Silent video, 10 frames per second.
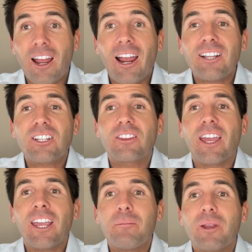at the
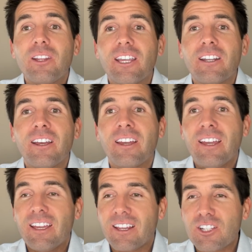8 million,
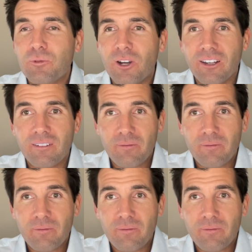guess what?